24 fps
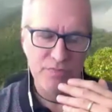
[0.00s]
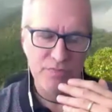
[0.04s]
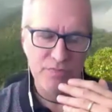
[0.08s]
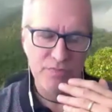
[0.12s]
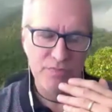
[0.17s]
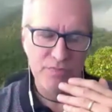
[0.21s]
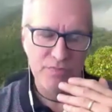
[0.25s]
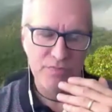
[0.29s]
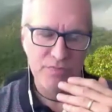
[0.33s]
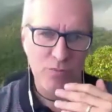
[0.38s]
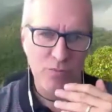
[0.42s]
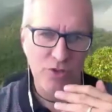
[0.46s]

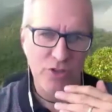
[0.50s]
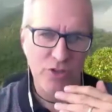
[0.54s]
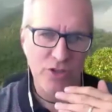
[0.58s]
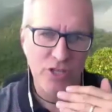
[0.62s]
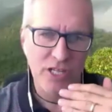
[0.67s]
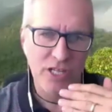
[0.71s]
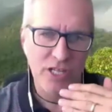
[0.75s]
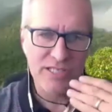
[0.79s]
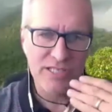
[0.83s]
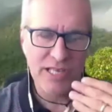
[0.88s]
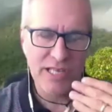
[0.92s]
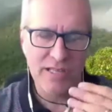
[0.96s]
I would
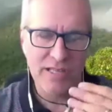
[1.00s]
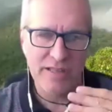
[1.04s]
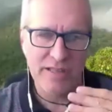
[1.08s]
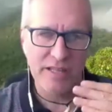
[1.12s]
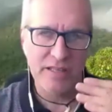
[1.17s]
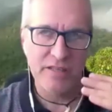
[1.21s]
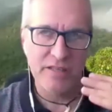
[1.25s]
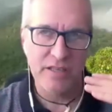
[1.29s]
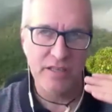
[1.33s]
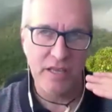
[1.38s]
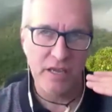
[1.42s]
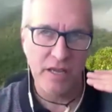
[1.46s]
not say that
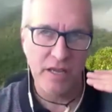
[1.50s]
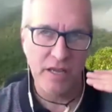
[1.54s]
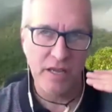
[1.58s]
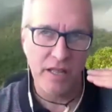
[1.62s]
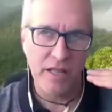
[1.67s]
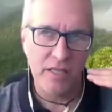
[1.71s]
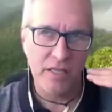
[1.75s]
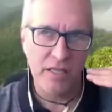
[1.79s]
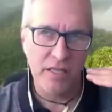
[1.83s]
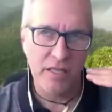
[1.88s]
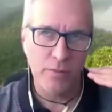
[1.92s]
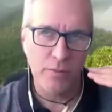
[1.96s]
the
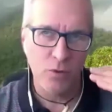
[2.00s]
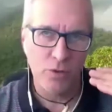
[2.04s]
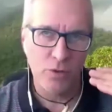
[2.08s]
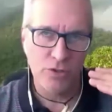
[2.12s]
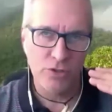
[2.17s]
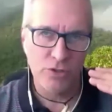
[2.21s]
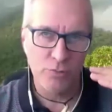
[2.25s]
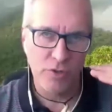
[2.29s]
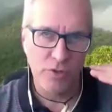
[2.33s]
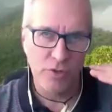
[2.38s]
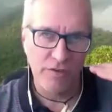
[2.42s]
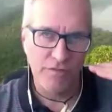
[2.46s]
animals
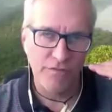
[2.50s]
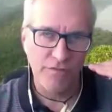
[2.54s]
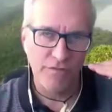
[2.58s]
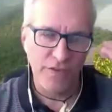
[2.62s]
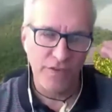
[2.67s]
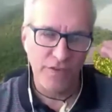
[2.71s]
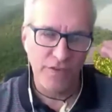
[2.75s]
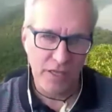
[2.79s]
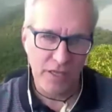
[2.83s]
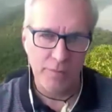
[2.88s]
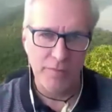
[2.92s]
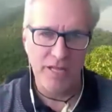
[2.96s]
will
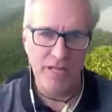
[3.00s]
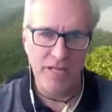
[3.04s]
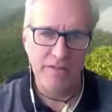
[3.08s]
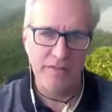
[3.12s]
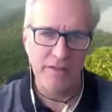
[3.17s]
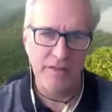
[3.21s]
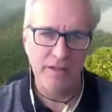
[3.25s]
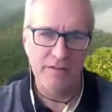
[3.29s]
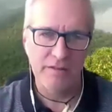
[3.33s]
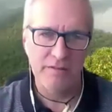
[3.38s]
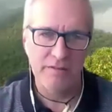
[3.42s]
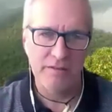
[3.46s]
think about
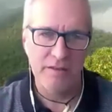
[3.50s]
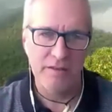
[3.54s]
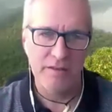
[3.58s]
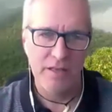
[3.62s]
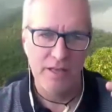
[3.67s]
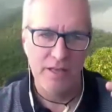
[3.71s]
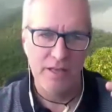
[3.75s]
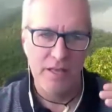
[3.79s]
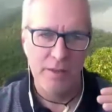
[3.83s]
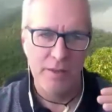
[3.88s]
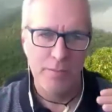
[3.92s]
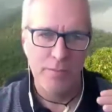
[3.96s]
that,
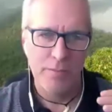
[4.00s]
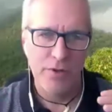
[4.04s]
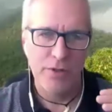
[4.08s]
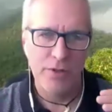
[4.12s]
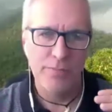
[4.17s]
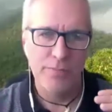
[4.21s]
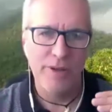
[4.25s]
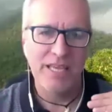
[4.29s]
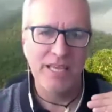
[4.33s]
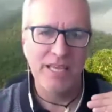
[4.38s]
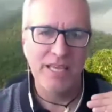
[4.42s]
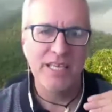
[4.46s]
but
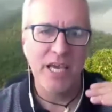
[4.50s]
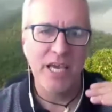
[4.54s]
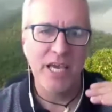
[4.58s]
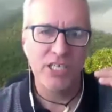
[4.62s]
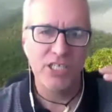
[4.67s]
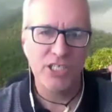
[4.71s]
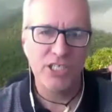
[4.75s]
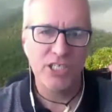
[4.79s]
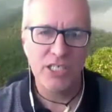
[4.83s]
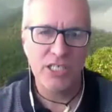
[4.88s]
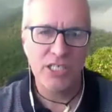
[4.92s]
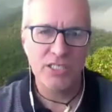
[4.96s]
by
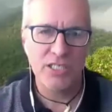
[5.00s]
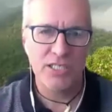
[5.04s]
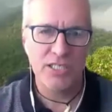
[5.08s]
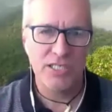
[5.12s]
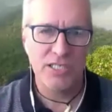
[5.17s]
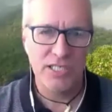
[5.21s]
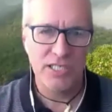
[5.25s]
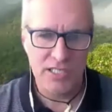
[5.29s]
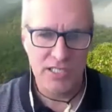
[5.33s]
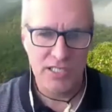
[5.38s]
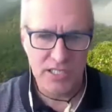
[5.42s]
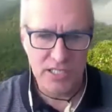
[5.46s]
caching the
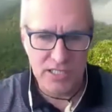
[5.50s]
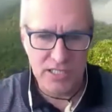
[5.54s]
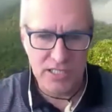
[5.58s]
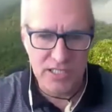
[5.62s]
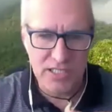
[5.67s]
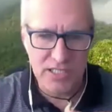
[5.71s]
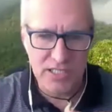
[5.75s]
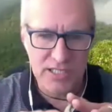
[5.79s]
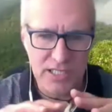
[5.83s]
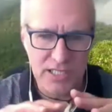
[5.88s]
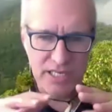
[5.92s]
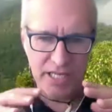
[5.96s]
seeds in
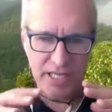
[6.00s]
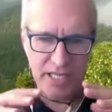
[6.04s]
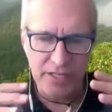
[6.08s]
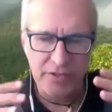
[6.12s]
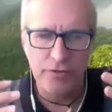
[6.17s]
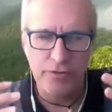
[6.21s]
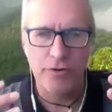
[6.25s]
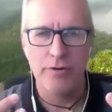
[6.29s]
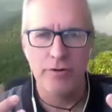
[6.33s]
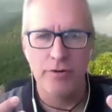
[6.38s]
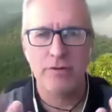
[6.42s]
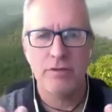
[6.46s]
this
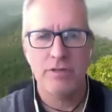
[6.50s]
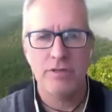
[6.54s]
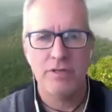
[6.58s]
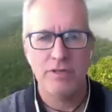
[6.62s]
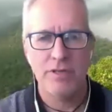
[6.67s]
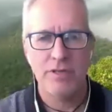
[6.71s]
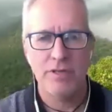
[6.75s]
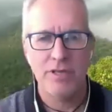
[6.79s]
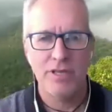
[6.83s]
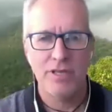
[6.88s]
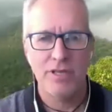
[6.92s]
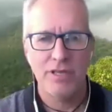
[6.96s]
litter,
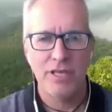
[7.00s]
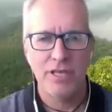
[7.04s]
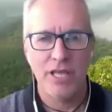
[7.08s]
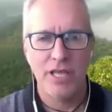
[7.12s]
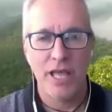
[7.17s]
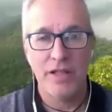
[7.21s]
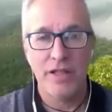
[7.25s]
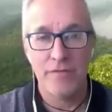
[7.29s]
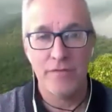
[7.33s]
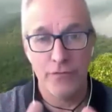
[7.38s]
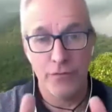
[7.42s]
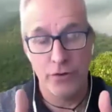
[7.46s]

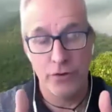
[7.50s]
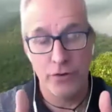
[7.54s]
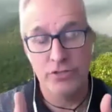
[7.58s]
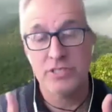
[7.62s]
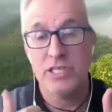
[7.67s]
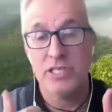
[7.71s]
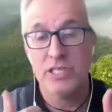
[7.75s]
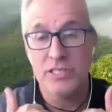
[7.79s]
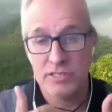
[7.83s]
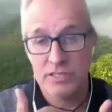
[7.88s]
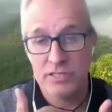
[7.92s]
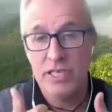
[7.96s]
first
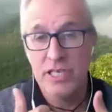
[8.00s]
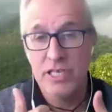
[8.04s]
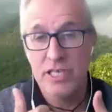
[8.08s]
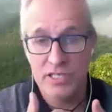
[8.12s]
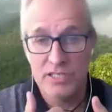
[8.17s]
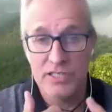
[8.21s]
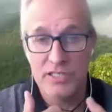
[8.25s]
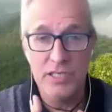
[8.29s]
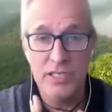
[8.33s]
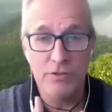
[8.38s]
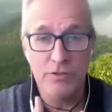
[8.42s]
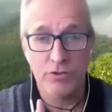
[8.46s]
it's
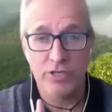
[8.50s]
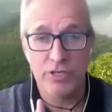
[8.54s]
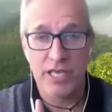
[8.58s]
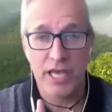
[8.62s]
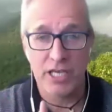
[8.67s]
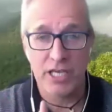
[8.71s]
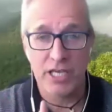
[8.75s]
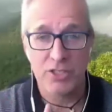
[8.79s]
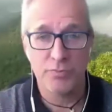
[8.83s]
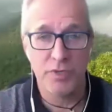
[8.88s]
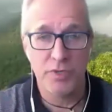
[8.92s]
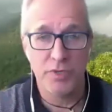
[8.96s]
easy to
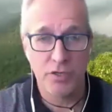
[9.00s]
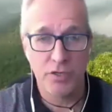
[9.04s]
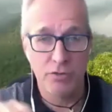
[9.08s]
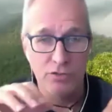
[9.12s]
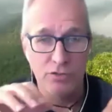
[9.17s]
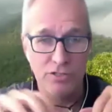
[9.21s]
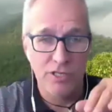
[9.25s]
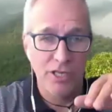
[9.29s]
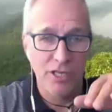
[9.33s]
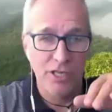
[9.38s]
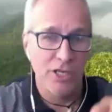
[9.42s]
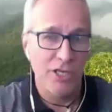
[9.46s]
cache because
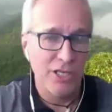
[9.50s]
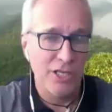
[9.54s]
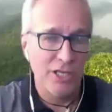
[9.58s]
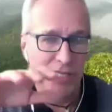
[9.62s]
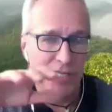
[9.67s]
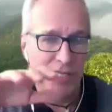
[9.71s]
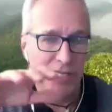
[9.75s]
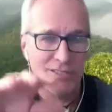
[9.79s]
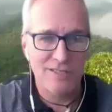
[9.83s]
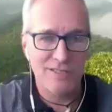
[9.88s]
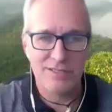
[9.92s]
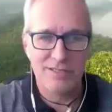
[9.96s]

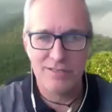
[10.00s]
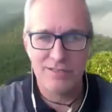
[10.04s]
it's